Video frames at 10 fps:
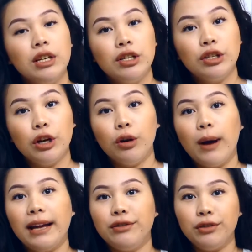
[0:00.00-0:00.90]

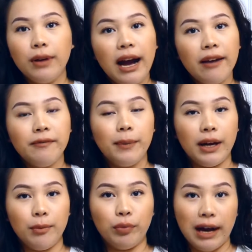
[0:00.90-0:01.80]
So I do have
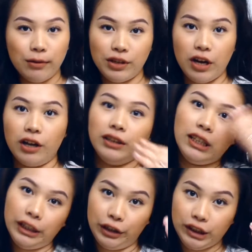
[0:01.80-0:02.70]
my brows on,
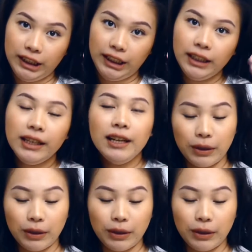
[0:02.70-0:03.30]
clearly.